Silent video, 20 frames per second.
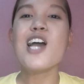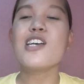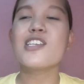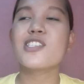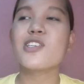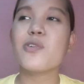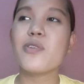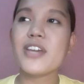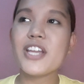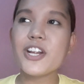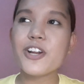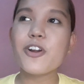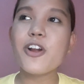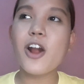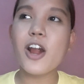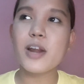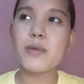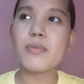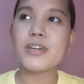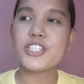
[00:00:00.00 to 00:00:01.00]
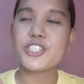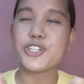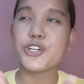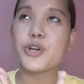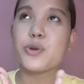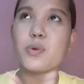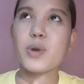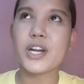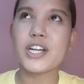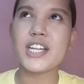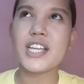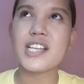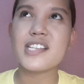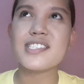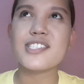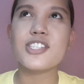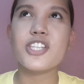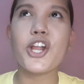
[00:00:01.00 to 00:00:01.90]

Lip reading: So here are my trigger warnings.